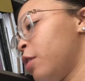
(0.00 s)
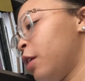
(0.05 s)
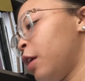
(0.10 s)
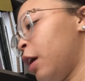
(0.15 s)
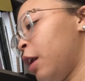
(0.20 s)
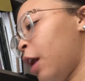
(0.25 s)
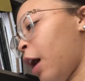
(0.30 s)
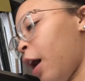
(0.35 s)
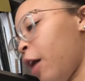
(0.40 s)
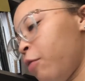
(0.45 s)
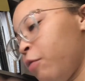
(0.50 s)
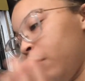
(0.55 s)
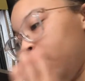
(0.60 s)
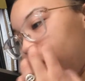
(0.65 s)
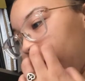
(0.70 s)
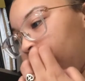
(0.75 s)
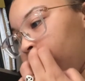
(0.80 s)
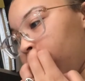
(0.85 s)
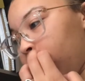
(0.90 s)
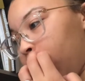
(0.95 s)
and I really
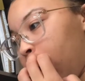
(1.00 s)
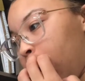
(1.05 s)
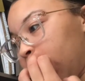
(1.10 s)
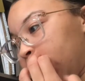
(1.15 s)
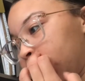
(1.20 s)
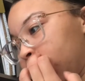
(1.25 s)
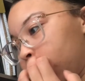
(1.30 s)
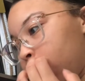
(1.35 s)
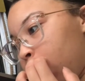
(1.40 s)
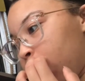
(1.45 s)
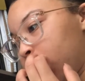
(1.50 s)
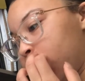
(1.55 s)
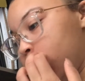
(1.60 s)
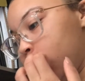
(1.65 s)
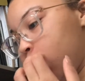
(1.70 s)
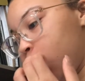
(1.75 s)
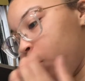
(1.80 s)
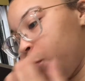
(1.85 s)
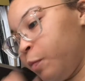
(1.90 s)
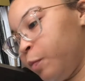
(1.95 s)
never had a
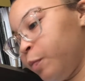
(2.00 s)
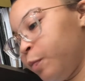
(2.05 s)
strategy.